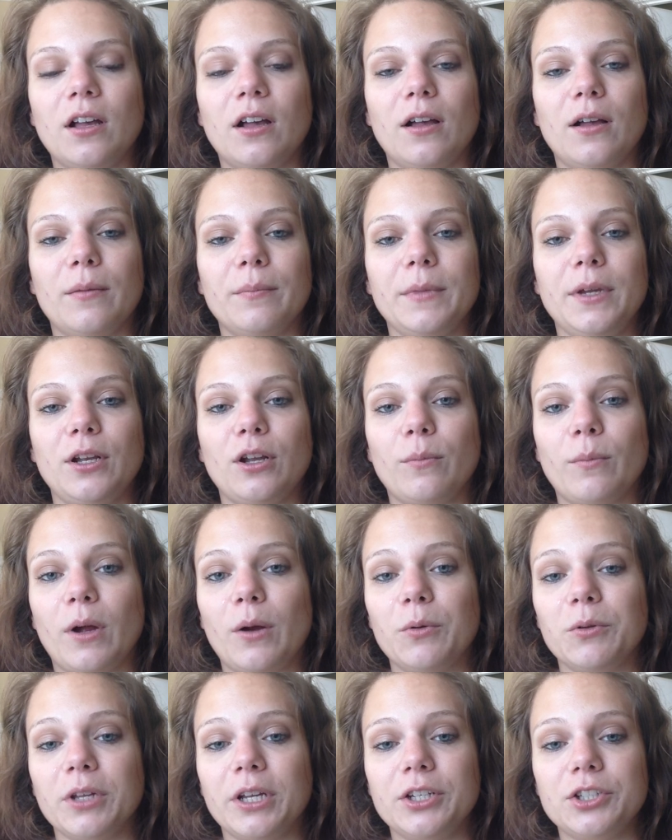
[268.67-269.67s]

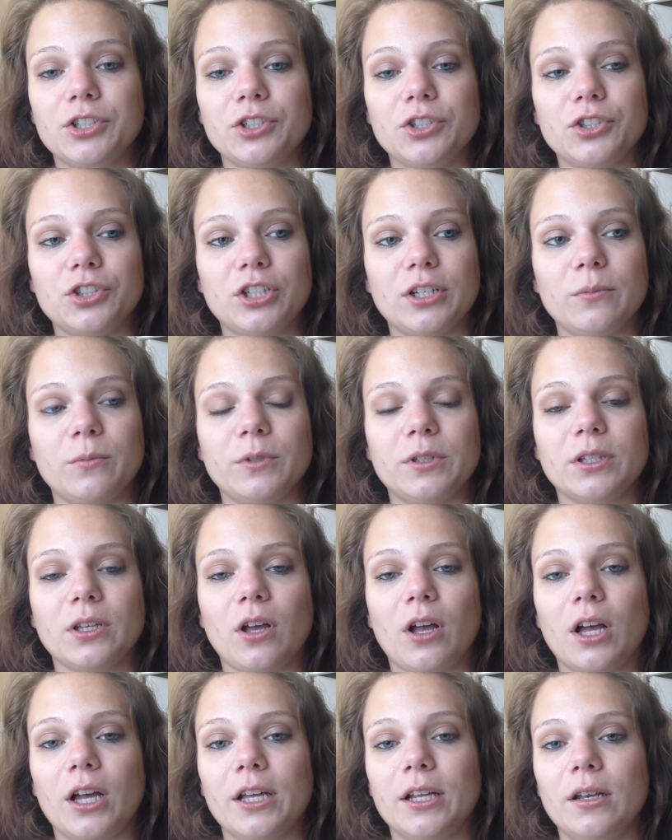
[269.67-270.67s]
My relationship with
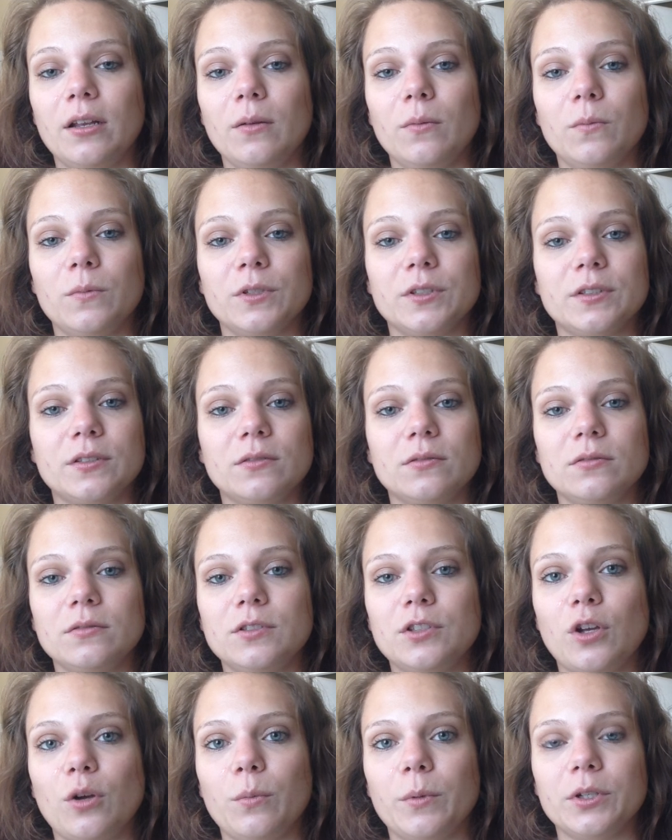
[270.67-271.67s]
God was
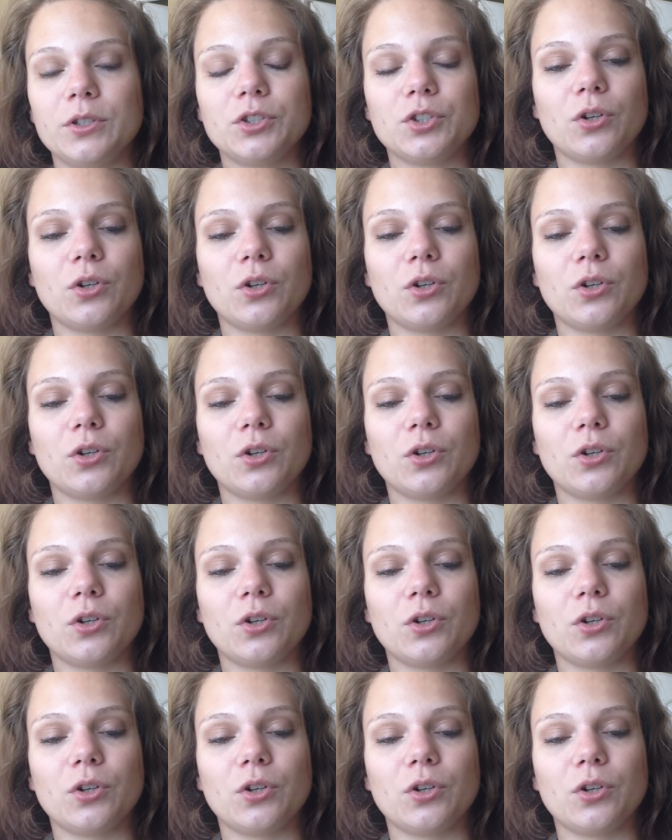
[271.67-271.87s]
so much